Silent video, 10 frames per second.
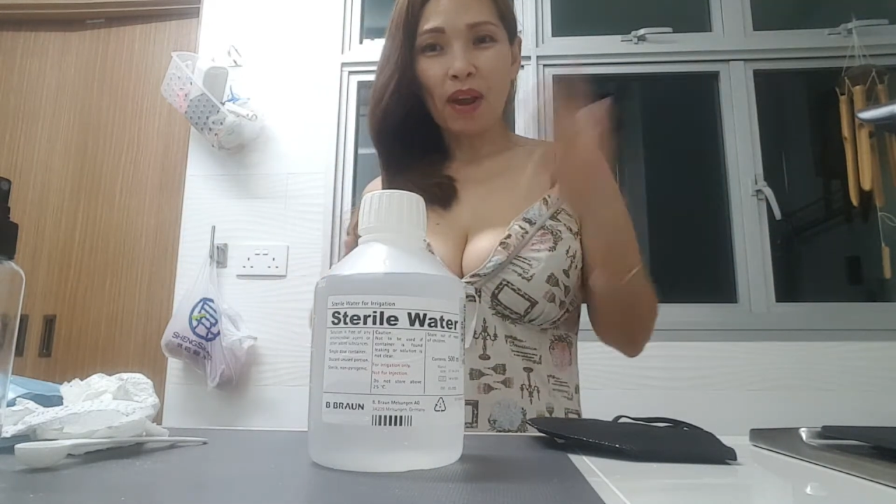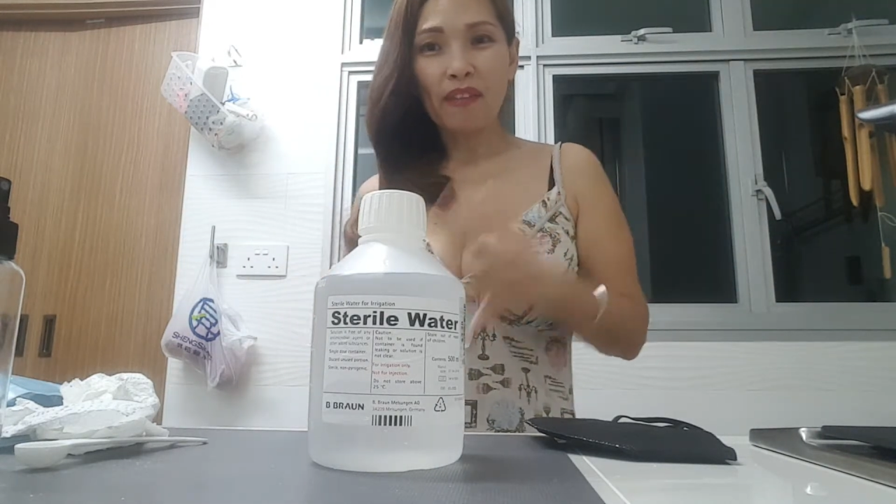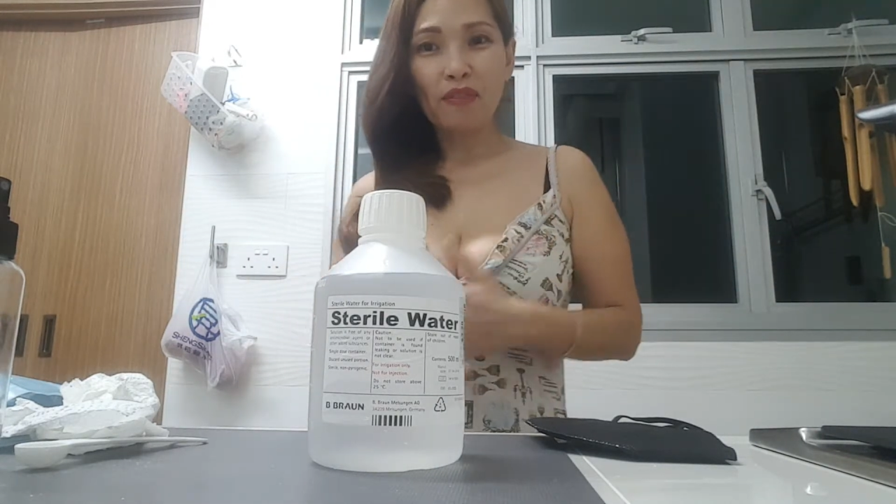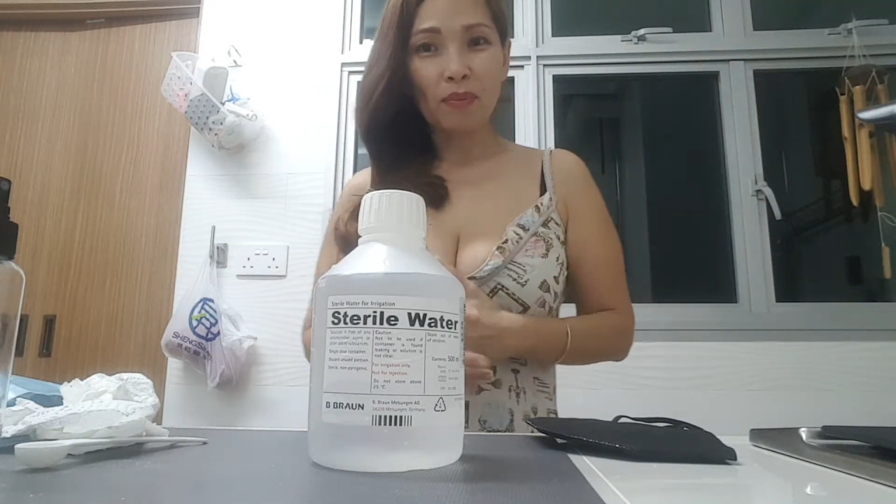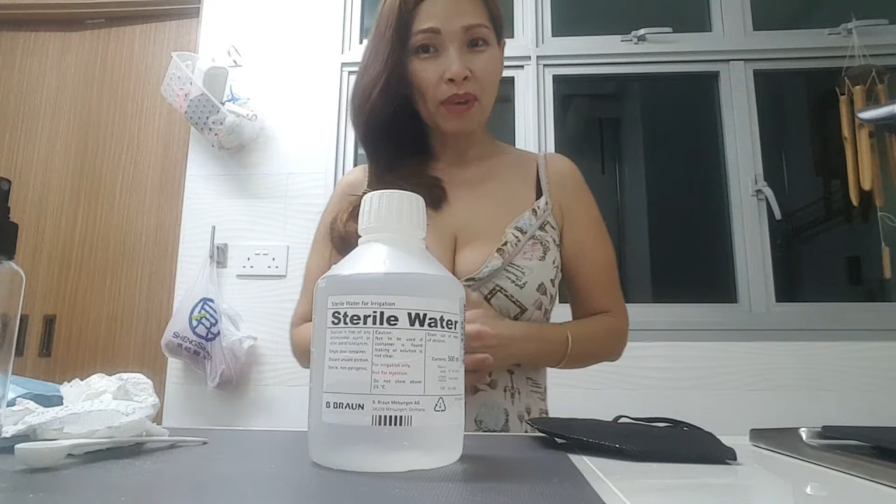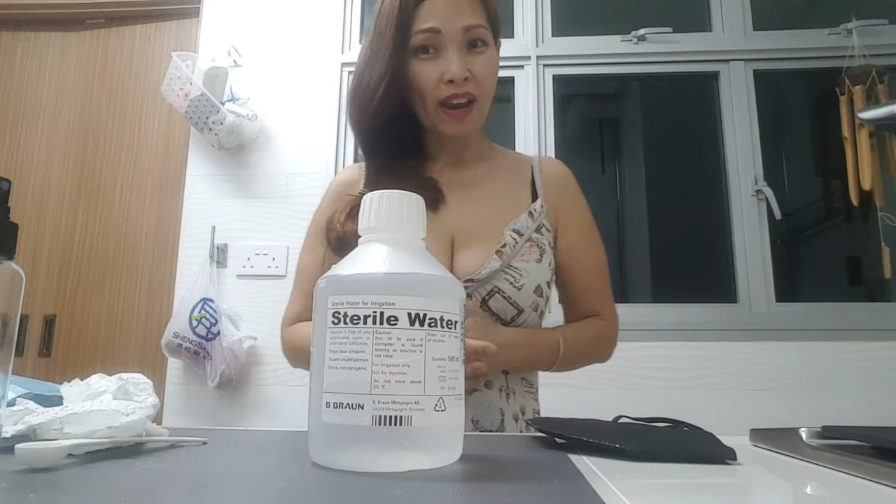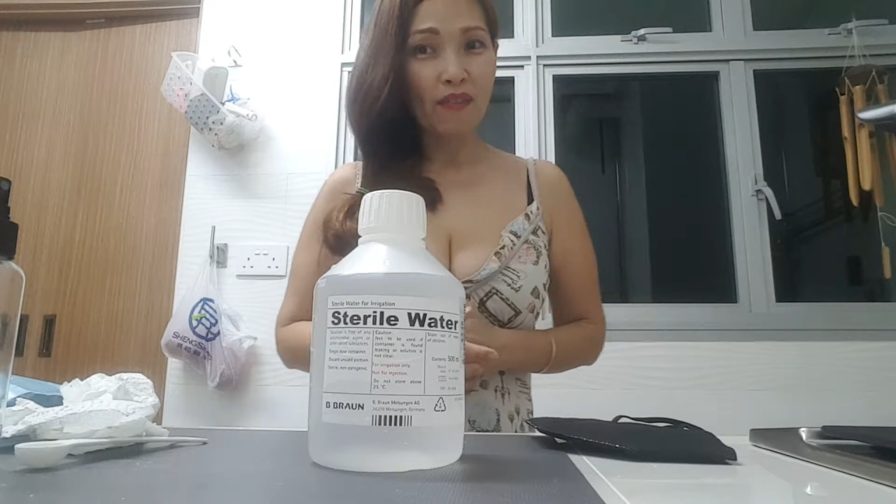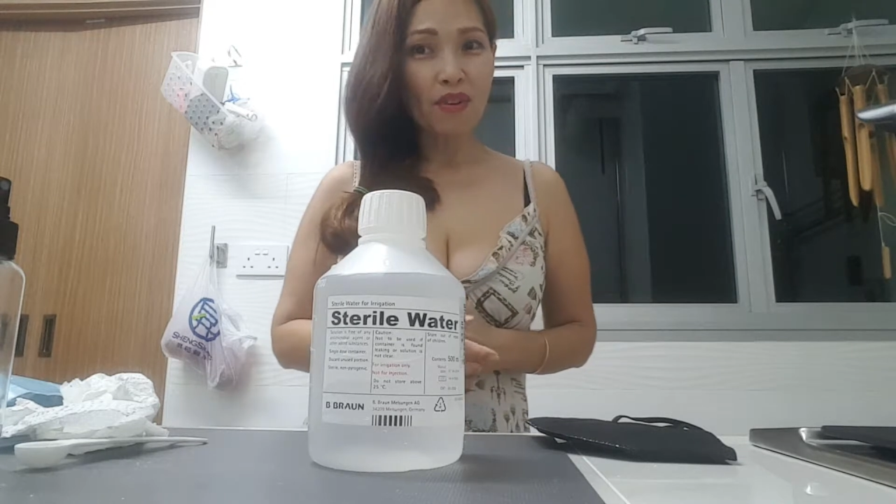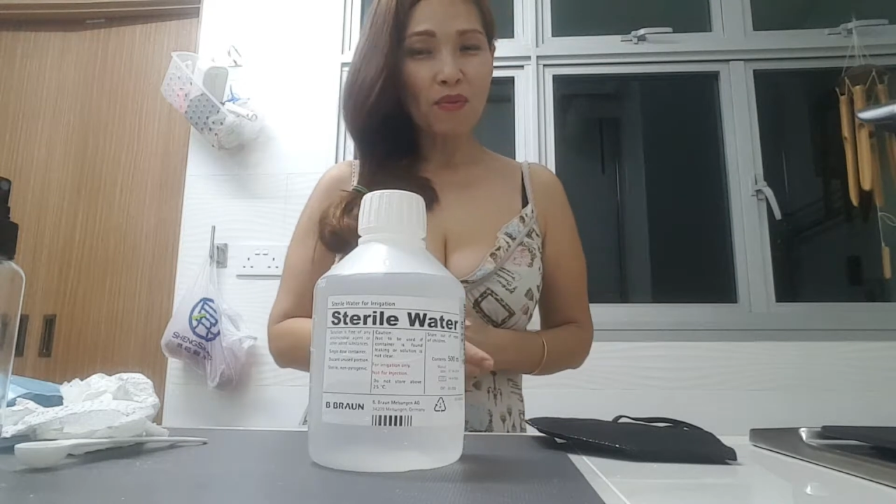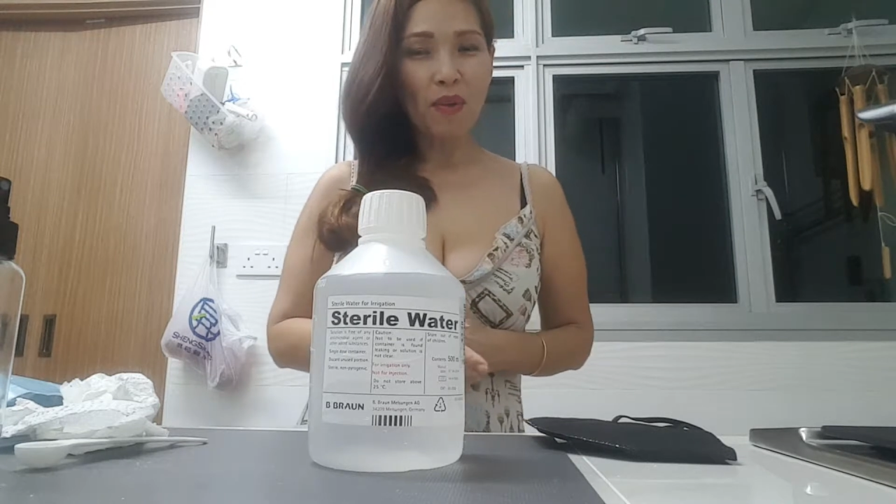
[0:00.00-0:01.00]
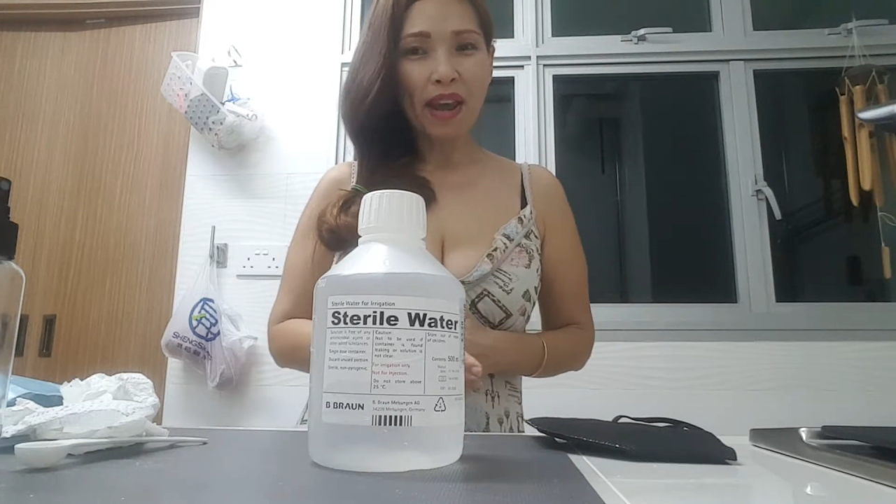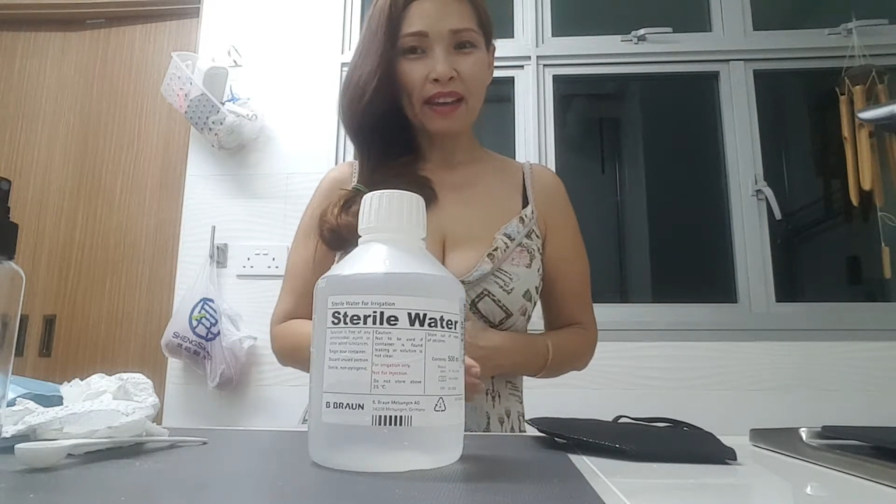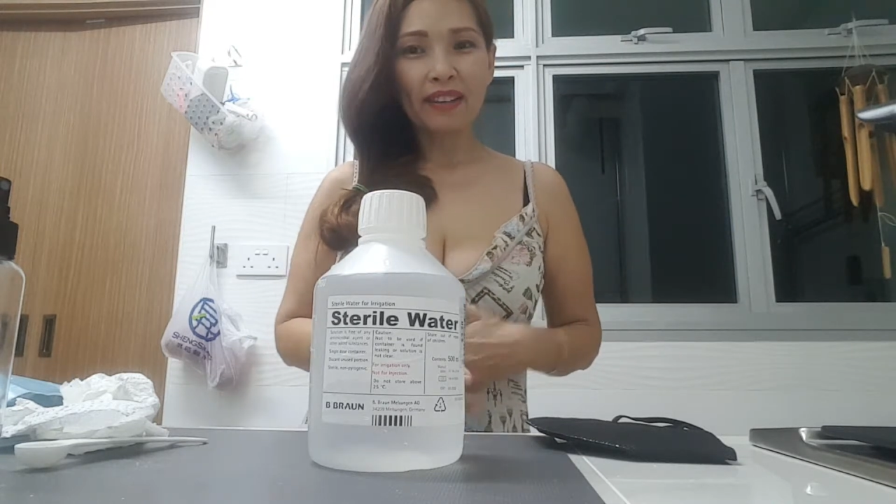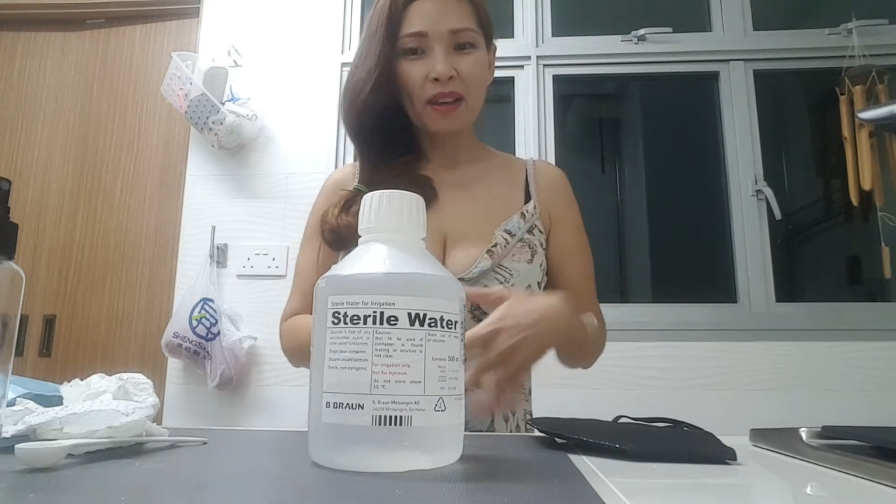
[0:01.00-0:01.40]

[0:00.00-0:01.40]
buy from everywhere